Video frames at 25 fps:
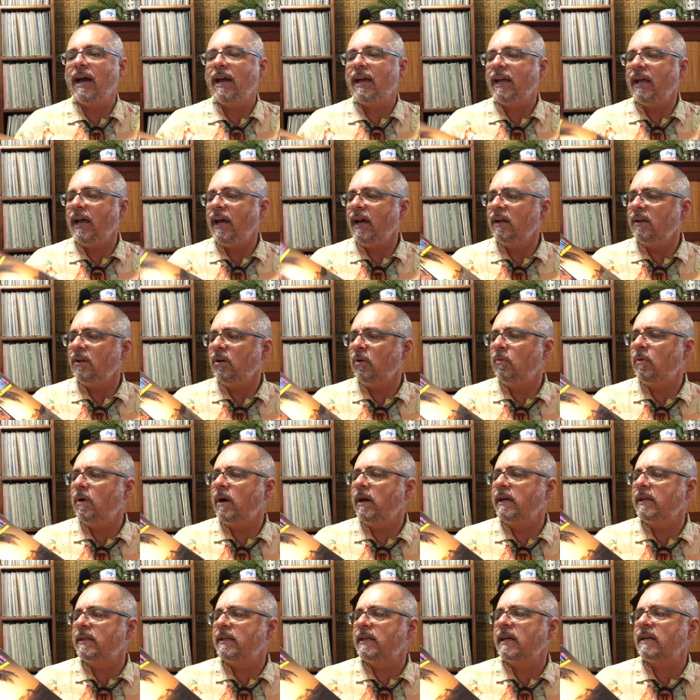I had
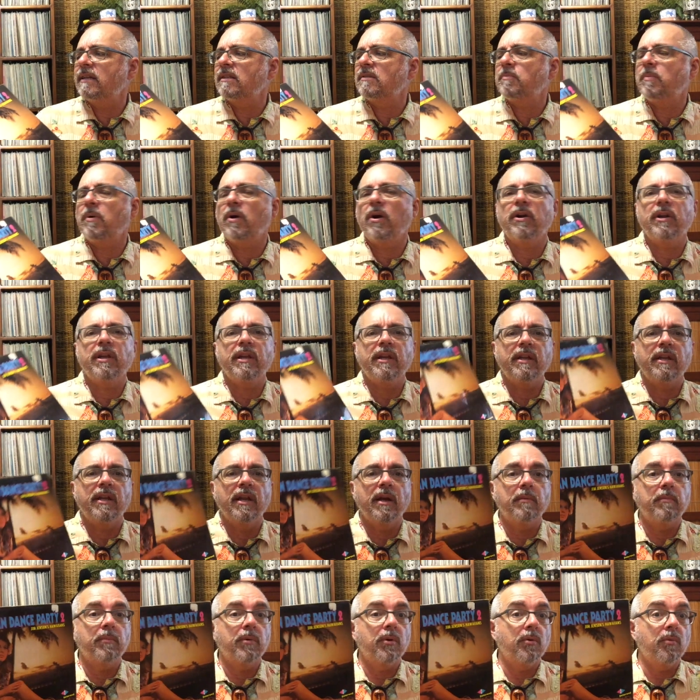Hawaiian Dance Party
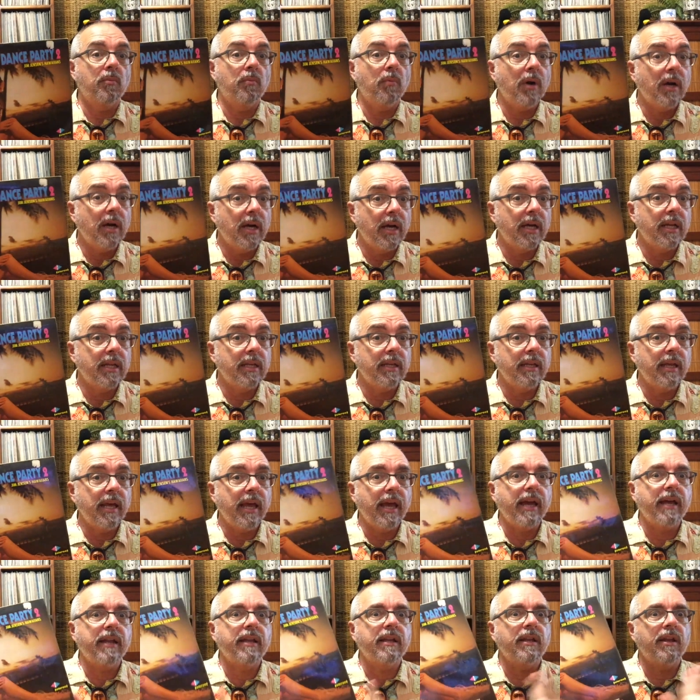number one
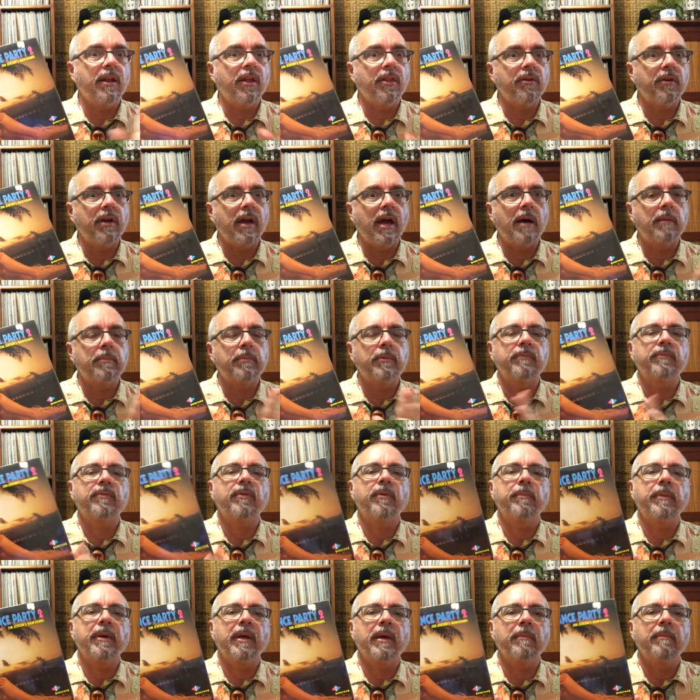and another album
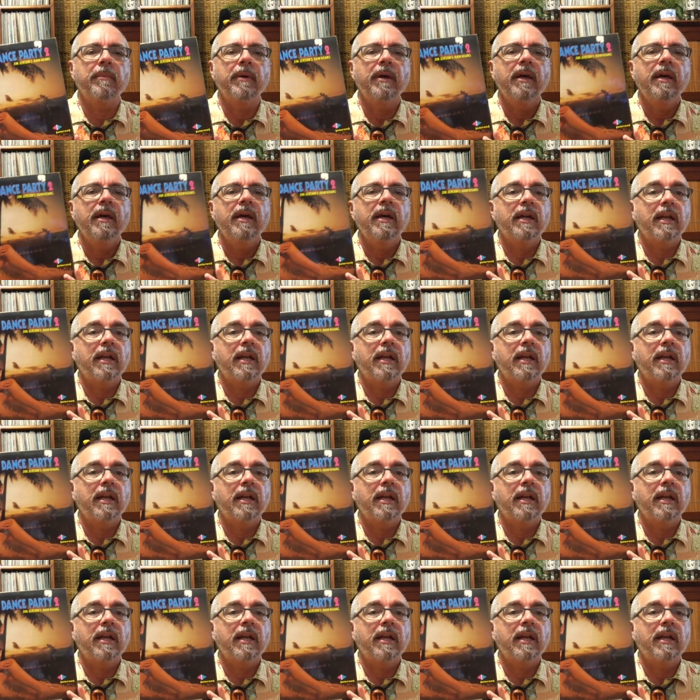from him,